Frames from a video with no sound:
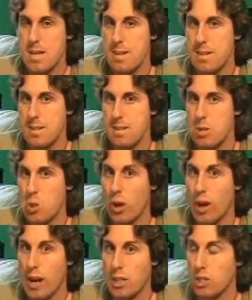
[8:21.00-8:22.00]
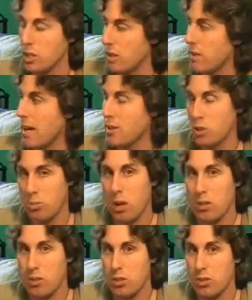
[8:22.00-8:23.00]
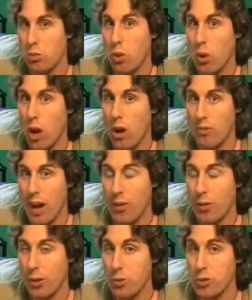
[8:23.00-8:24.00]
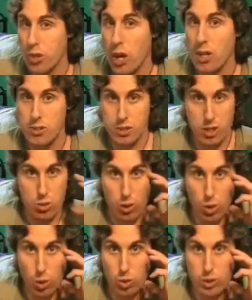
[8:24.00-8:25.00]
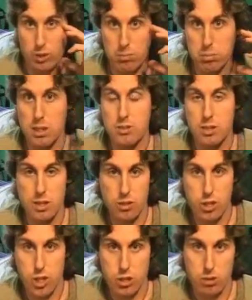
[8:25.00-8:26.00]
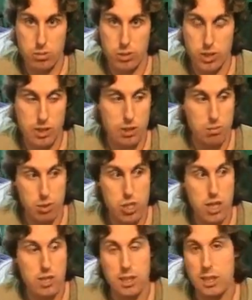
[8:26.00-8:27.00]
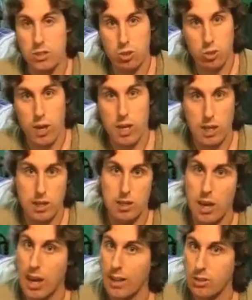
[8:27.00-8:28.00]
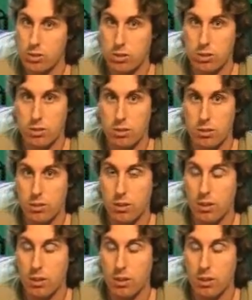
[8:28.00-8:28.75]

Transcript: And you are actually, that's the process of how those thoughts that you are holding plus the energy you're projecting is creating in the astral.